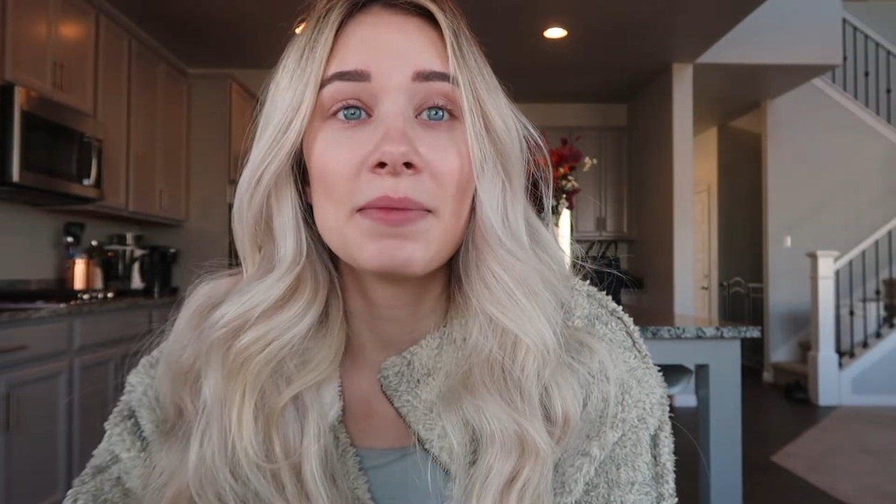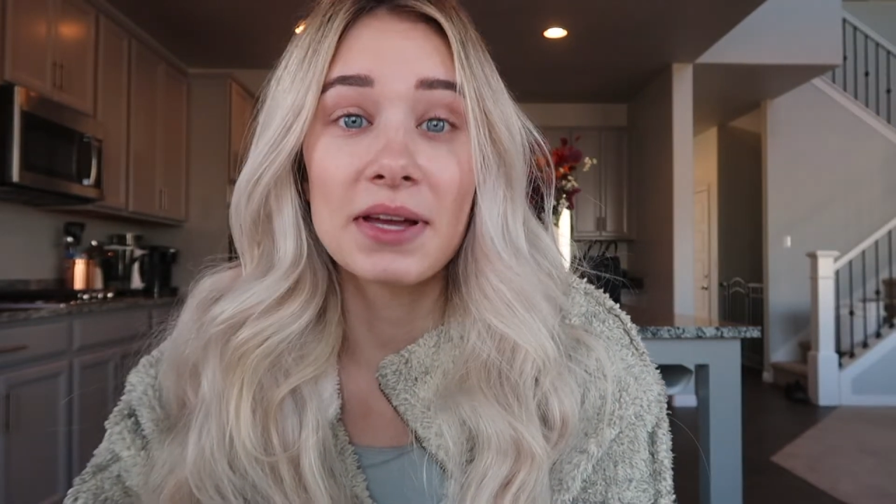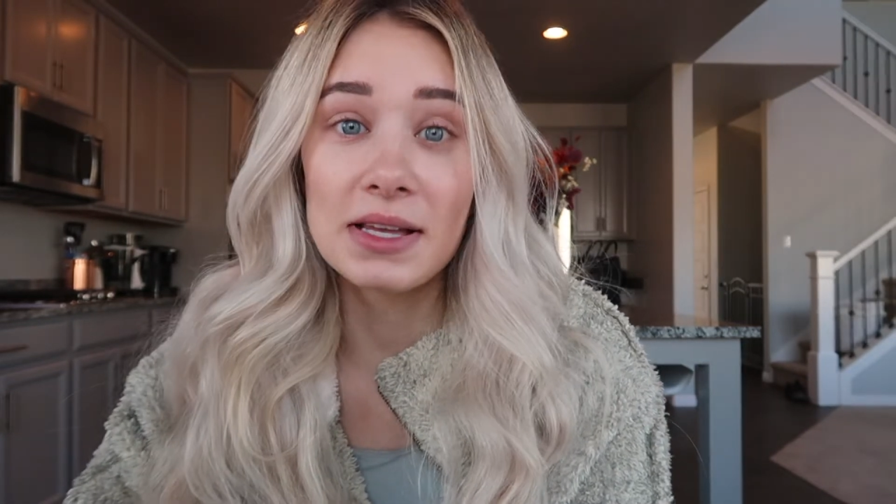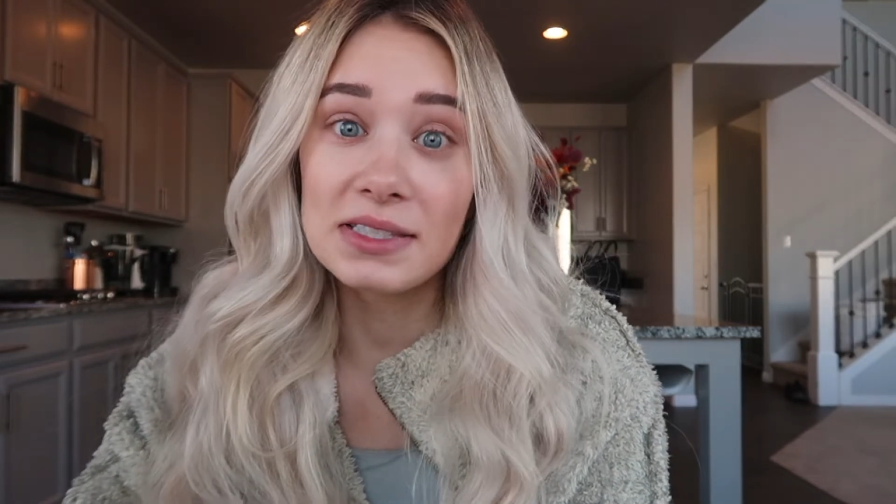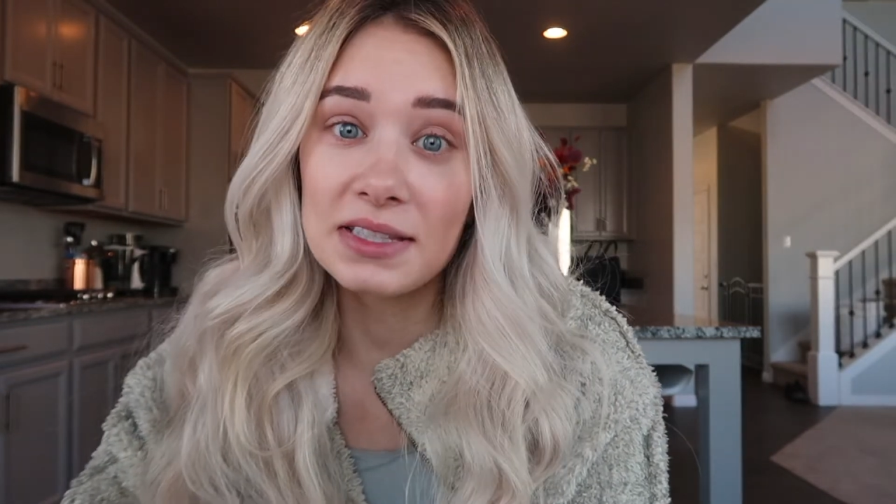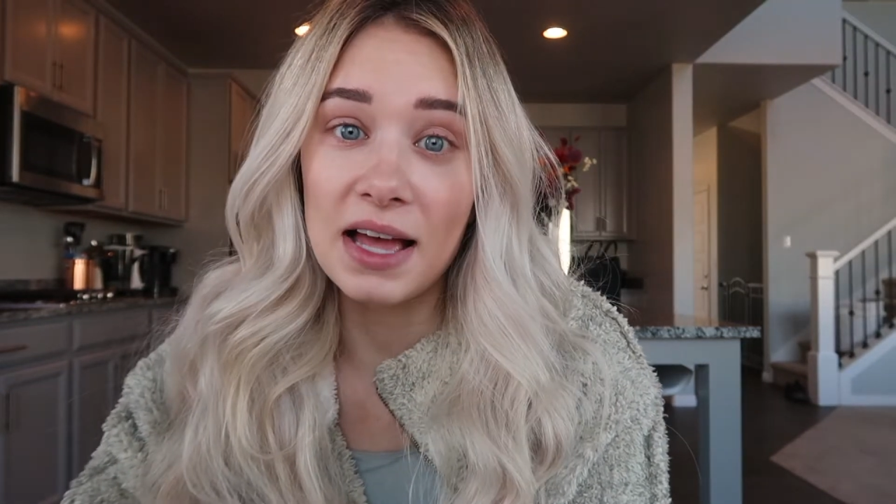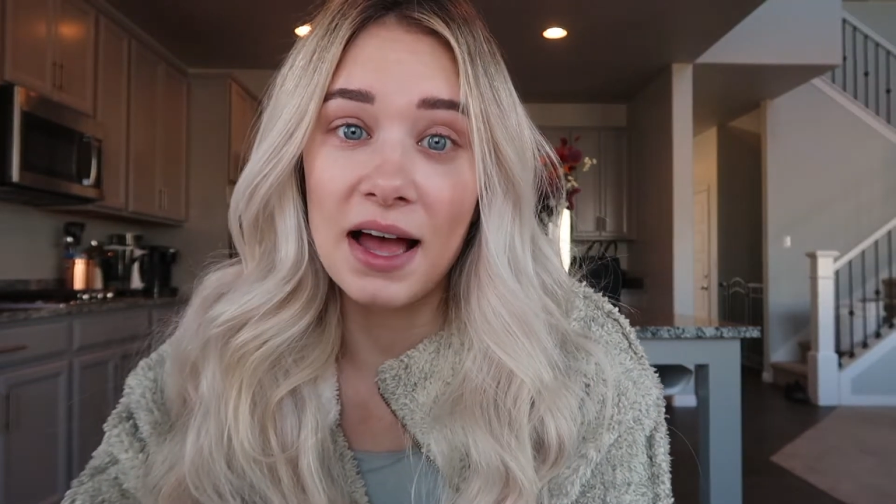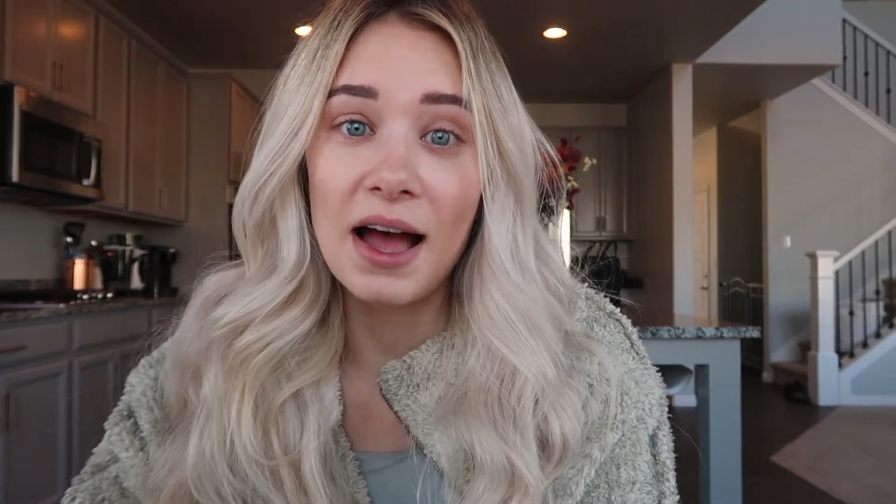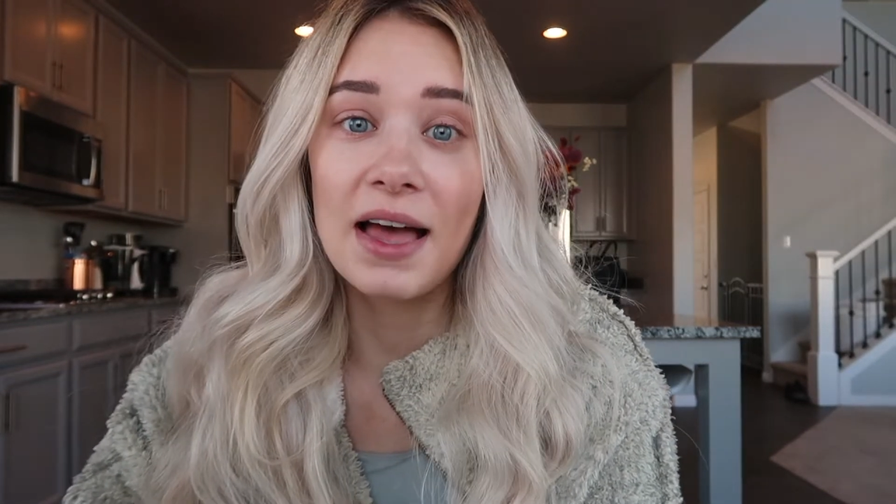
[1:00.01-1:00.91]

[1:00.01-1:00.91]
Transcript: because of that,